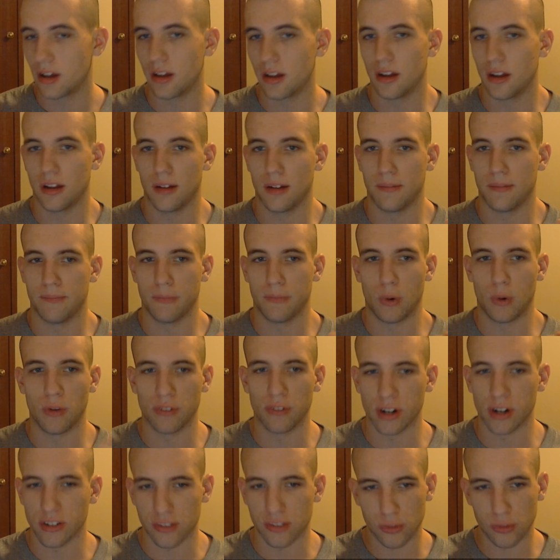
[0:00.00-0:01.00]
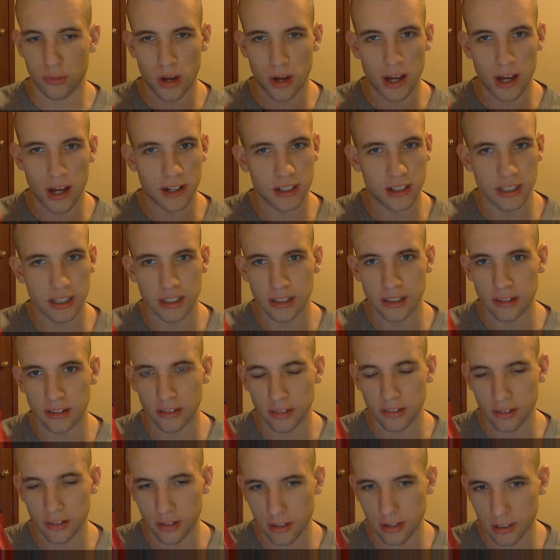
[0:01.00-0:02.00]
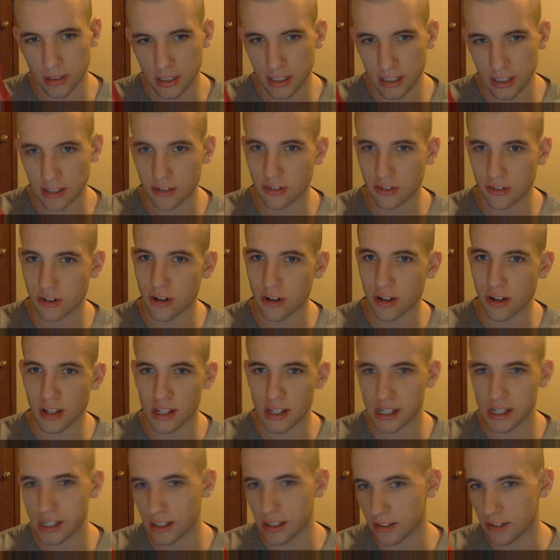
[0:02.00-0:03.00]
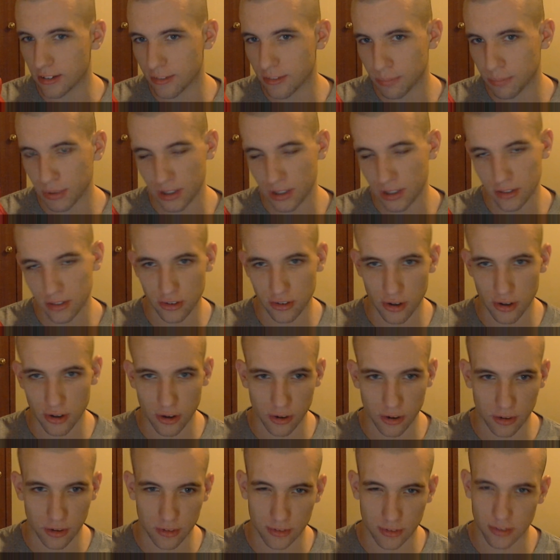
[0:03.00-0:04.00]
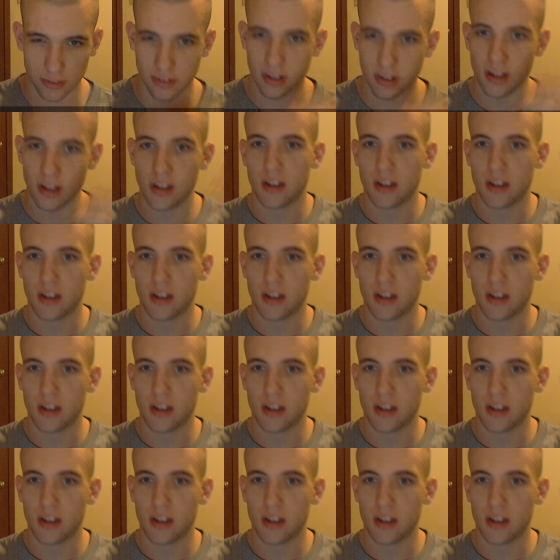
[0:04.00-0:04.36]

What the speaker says: overhead squatting, clean and jerking, split jerks,